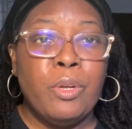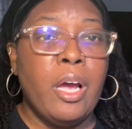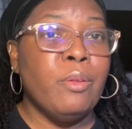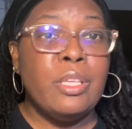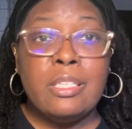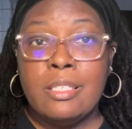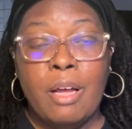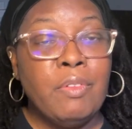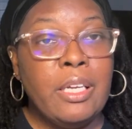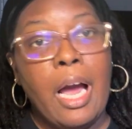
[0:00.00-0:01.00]
Now this is
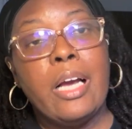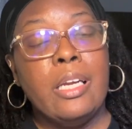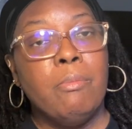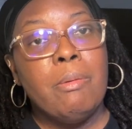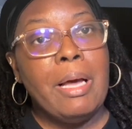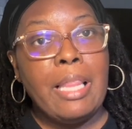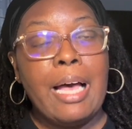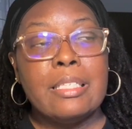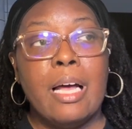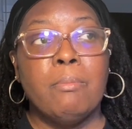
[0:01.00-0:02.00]
definitely not going to be my
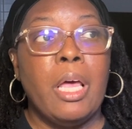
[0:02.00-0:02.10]
last time.